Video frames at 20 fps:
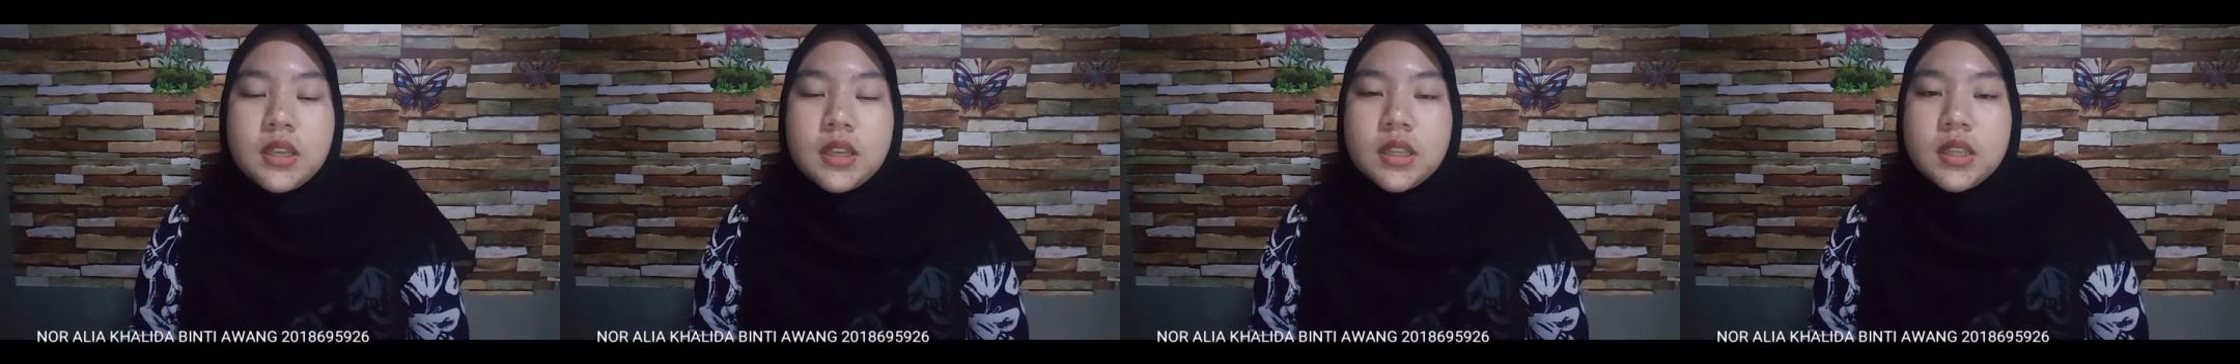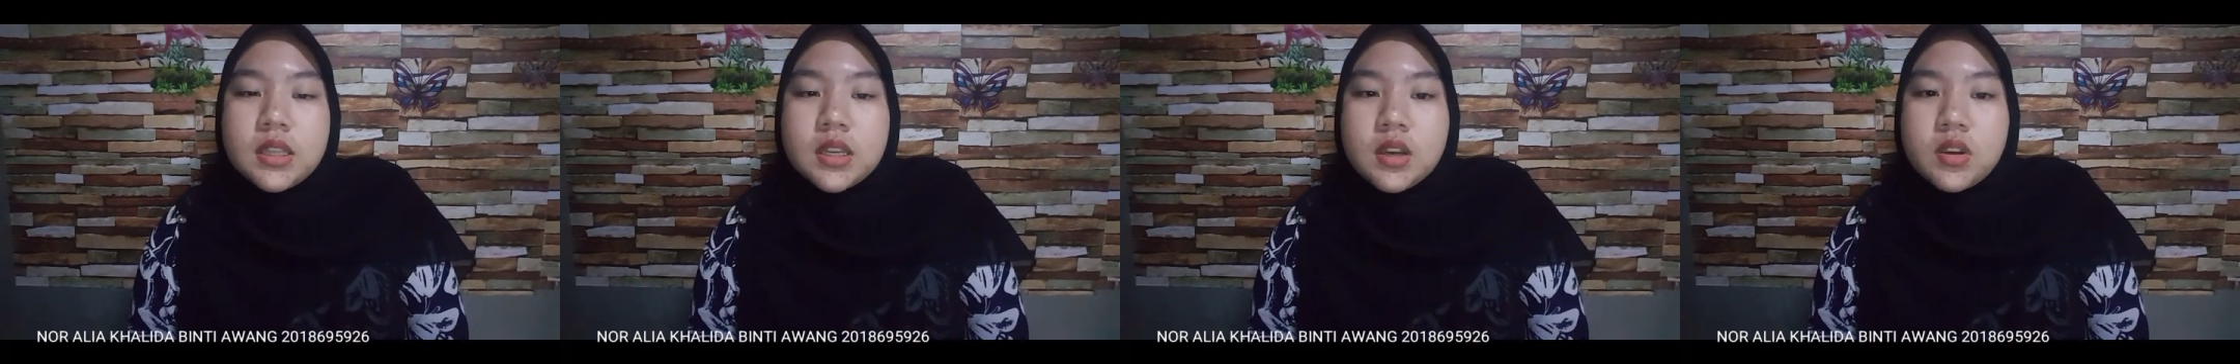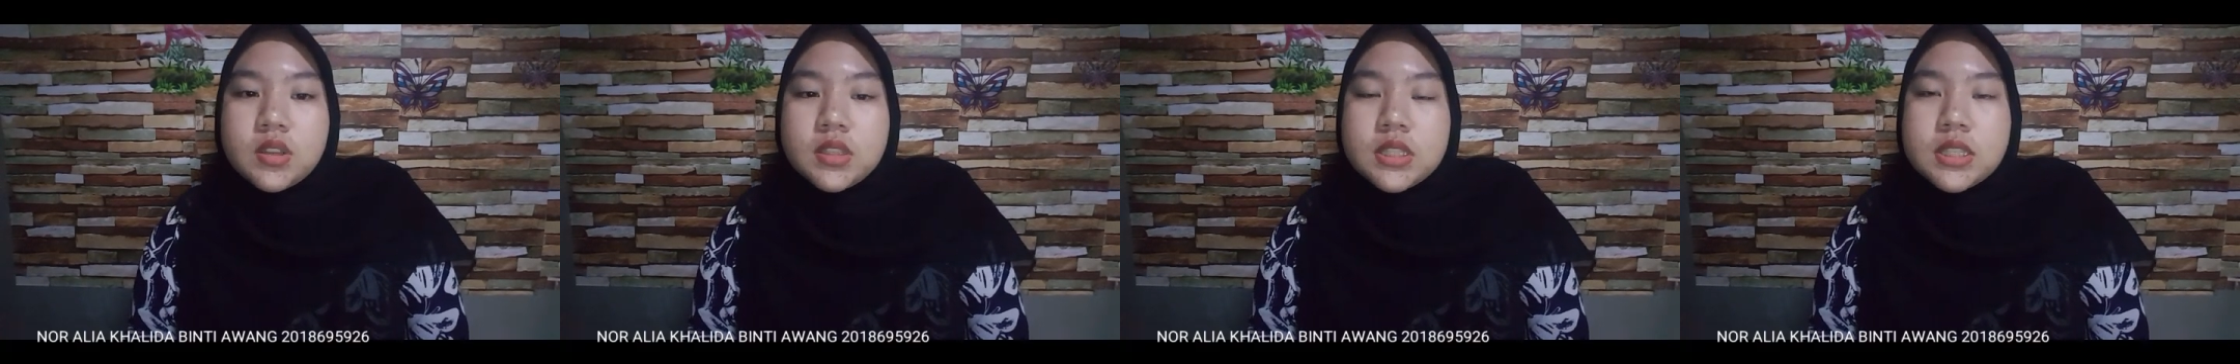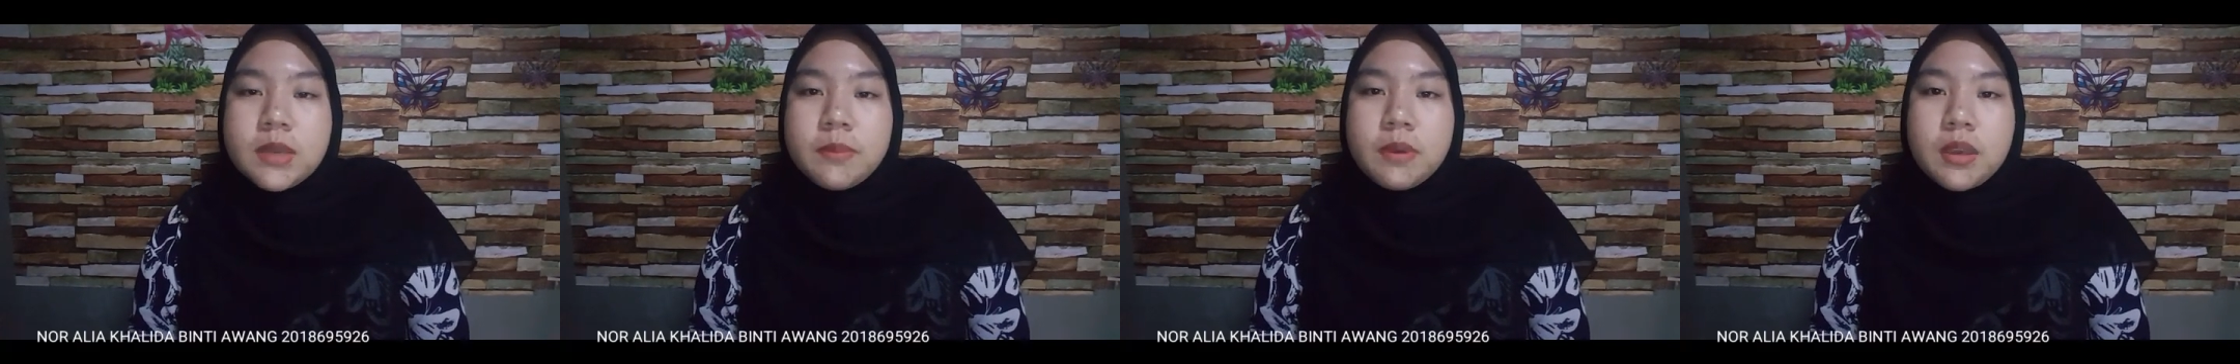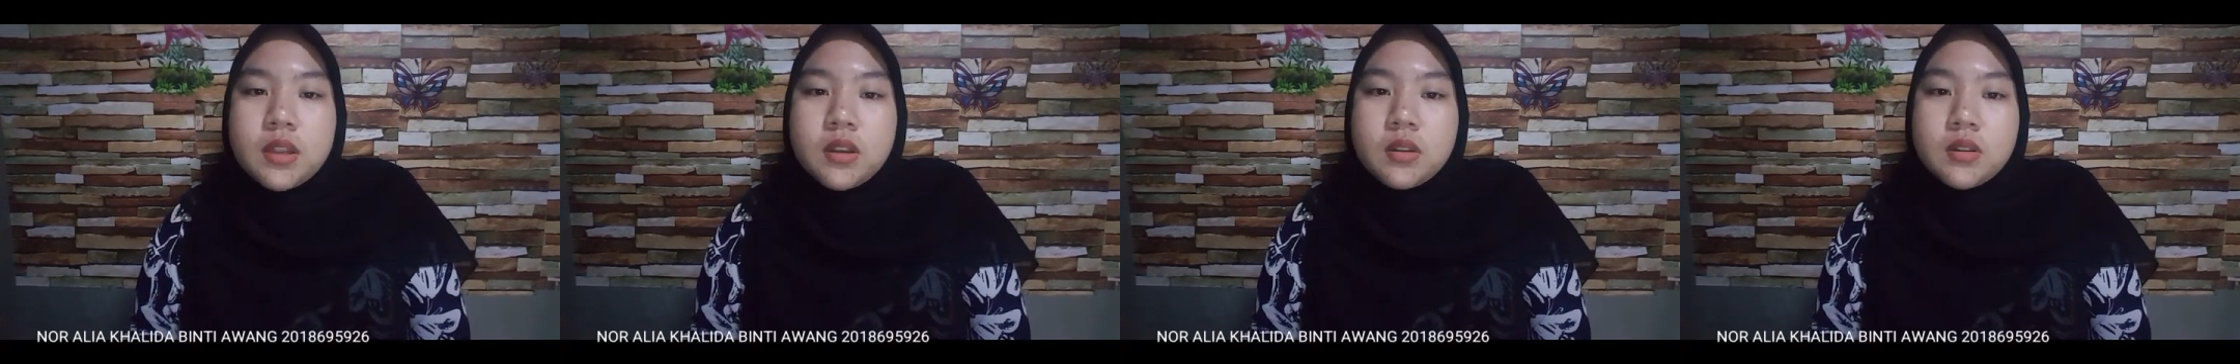The
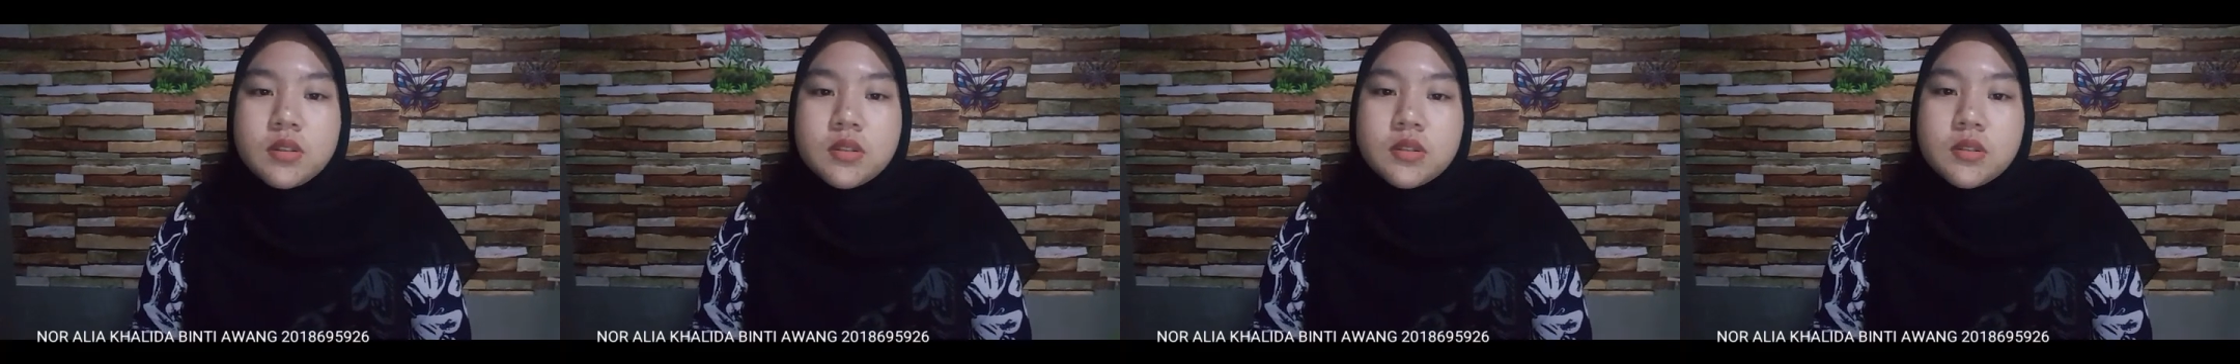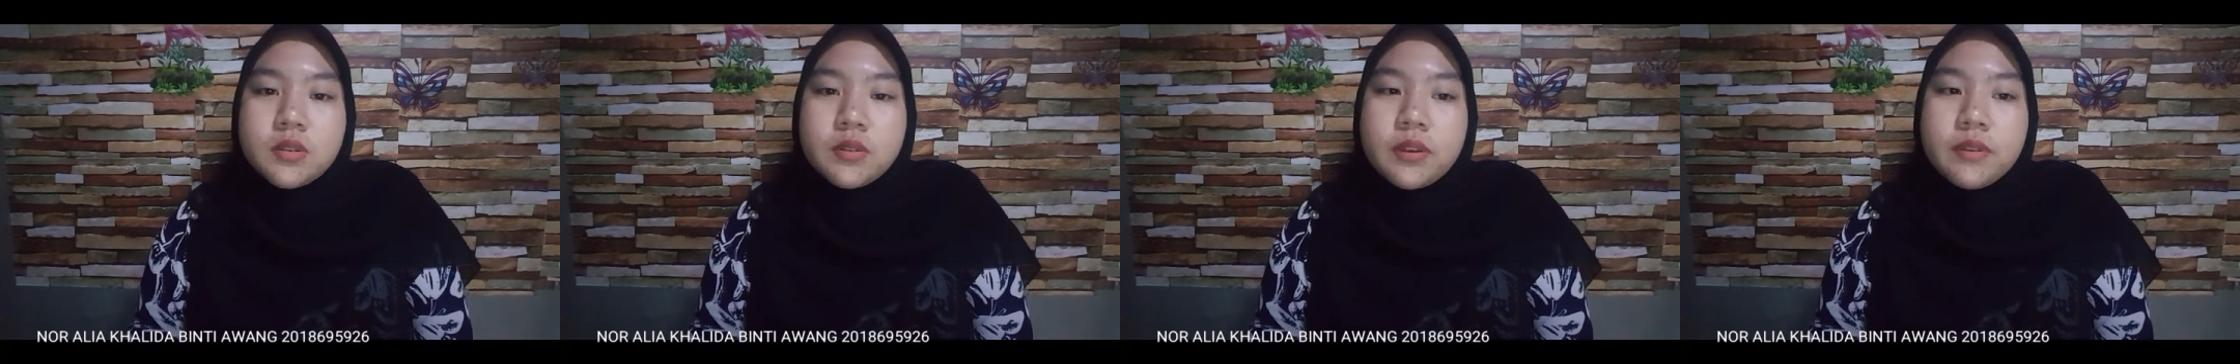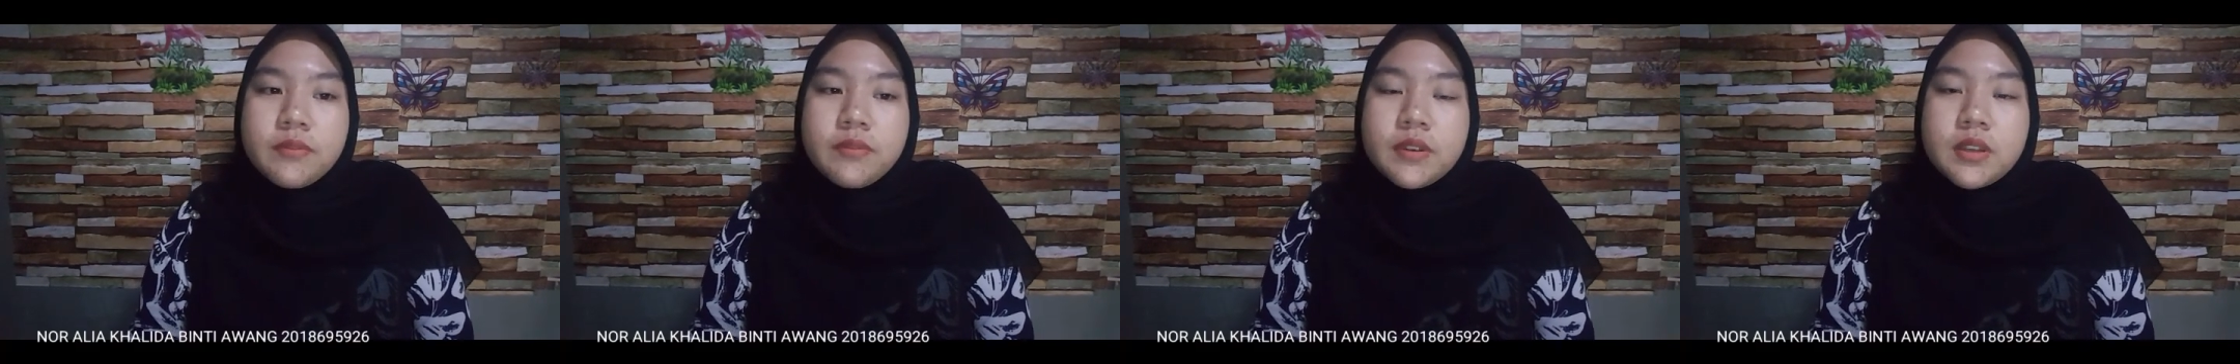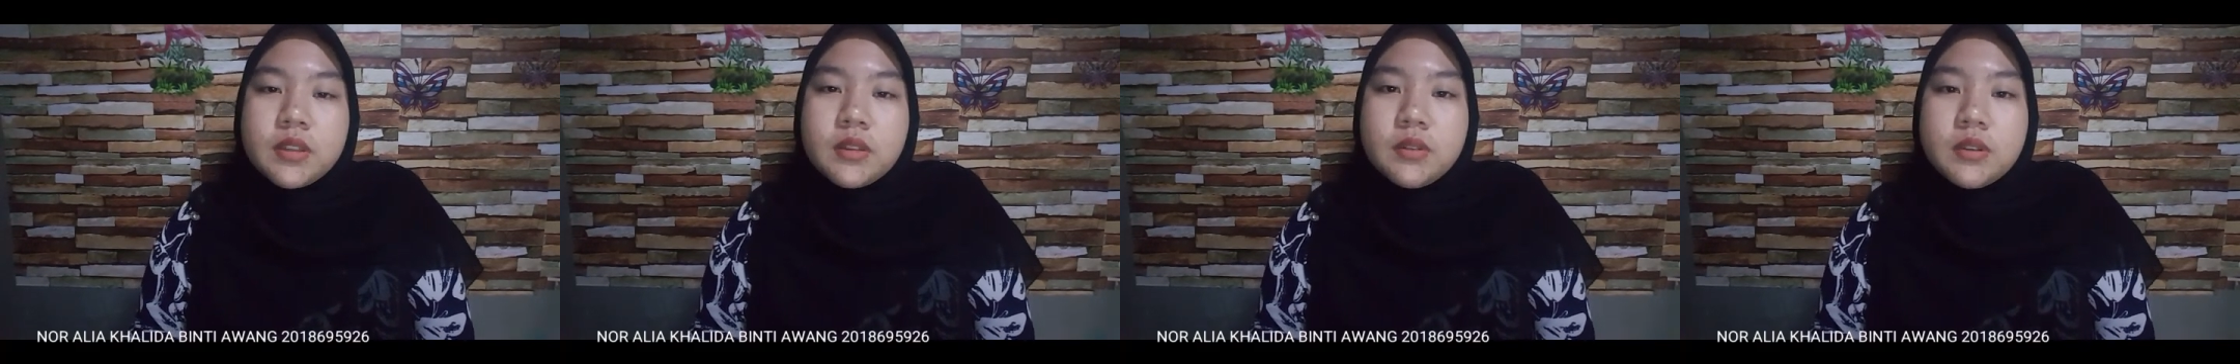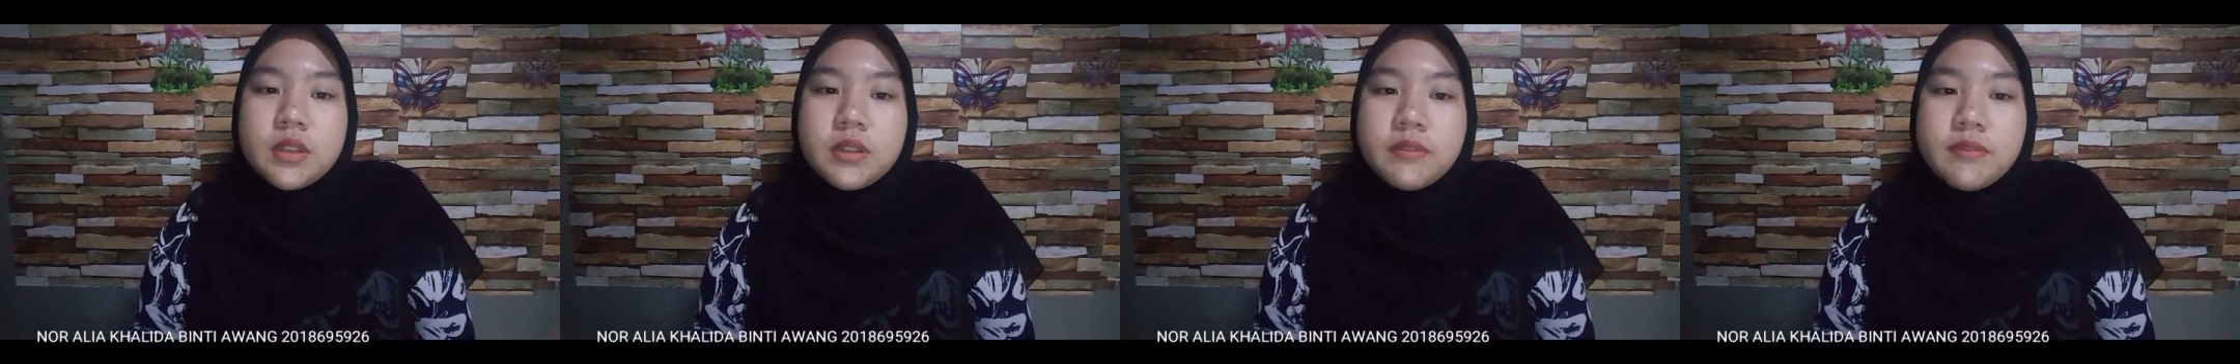concept can also refer
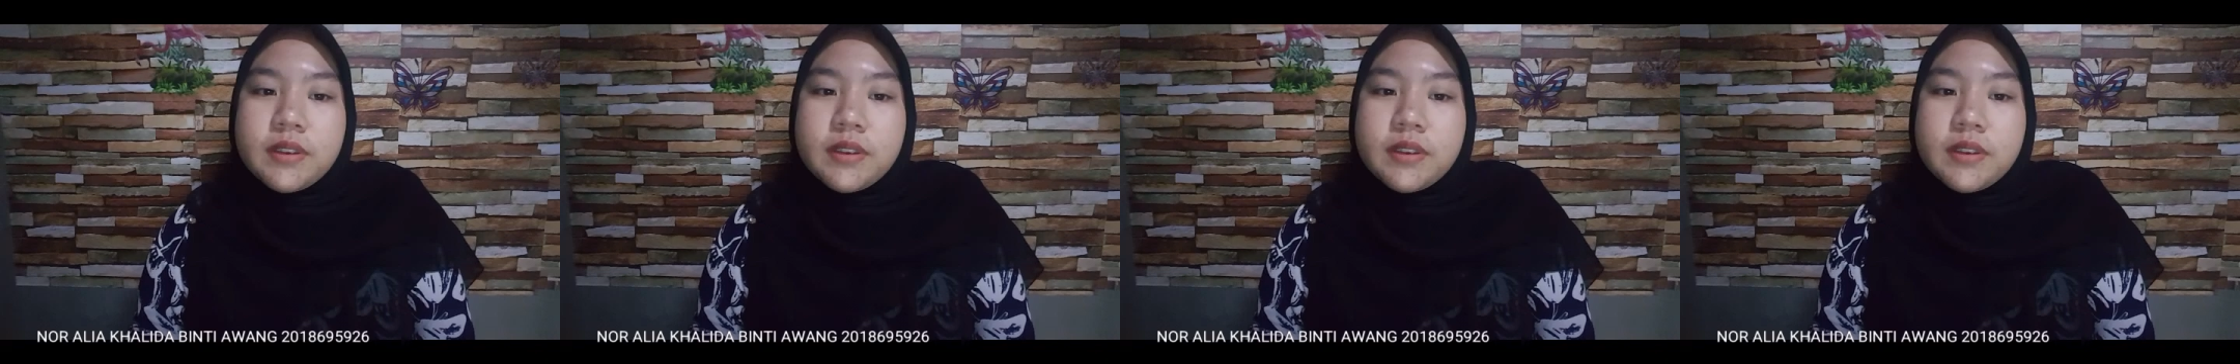to the